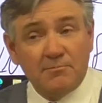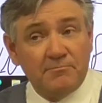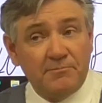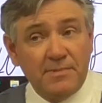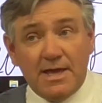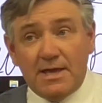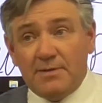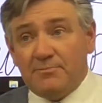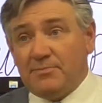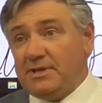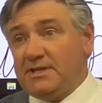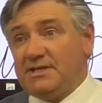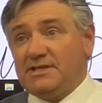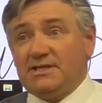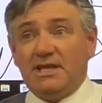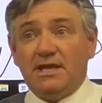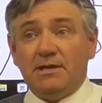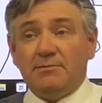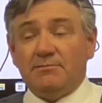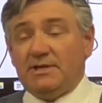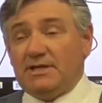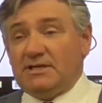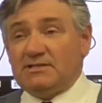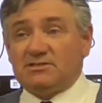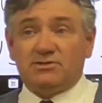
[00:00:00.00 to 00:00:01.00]
Maybe
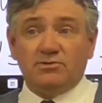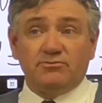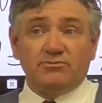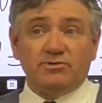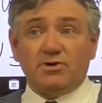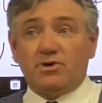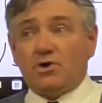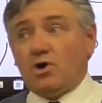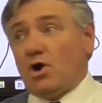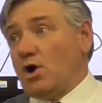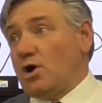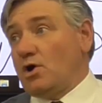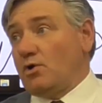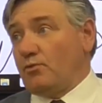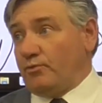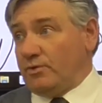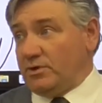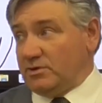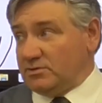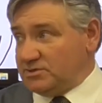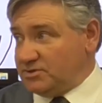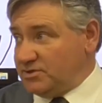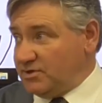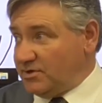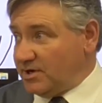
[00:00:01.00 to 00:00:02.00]
Timmy's doing
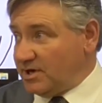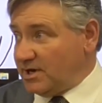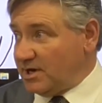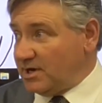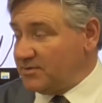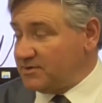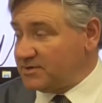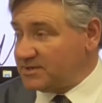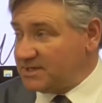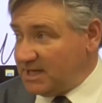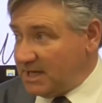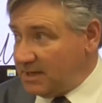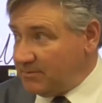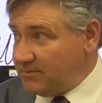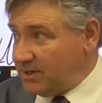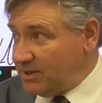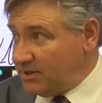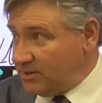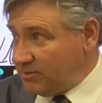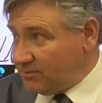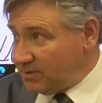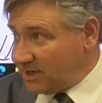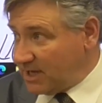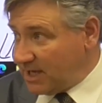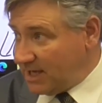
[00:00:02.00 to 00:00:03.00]
cartwheels. You got another Timmy
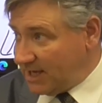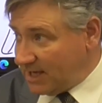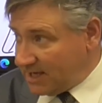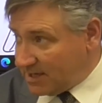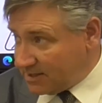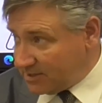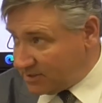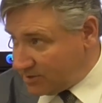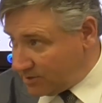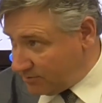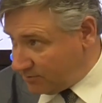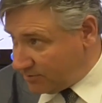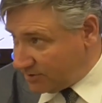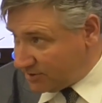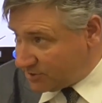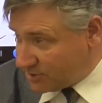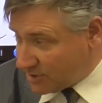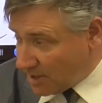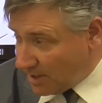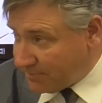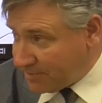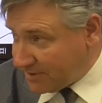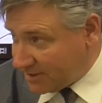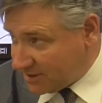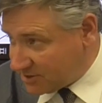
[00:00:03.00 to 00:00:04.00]
doing doing
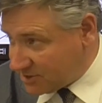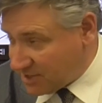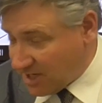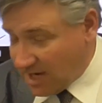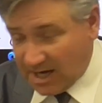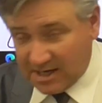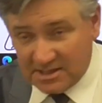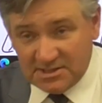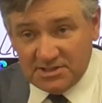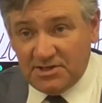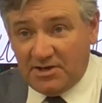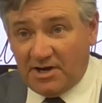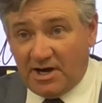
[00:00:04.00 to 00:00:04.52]
jumping jacks.